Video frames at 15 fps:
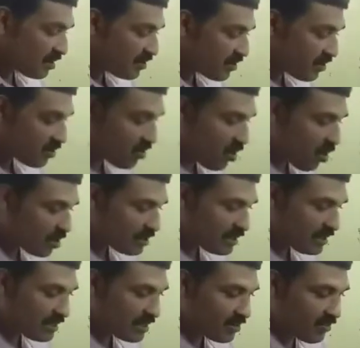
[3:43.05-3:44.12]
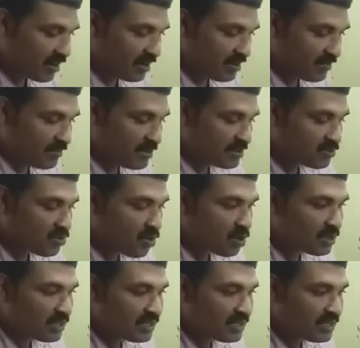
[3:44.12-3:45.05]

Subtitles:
Now, cot theta 1 plus cot